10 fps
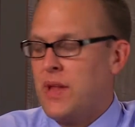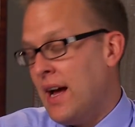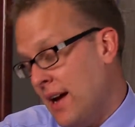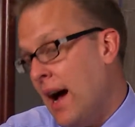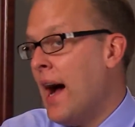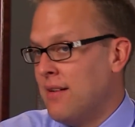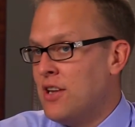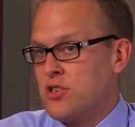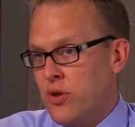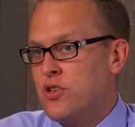
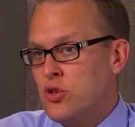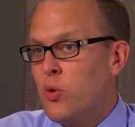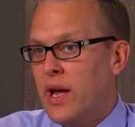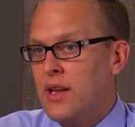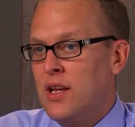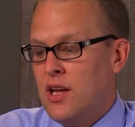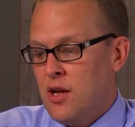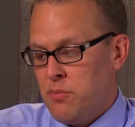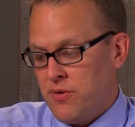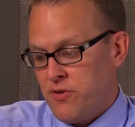I certainly do it,
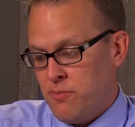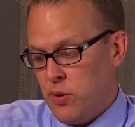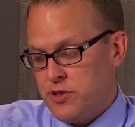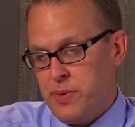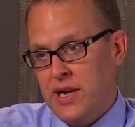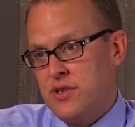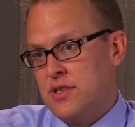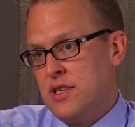but for most patients,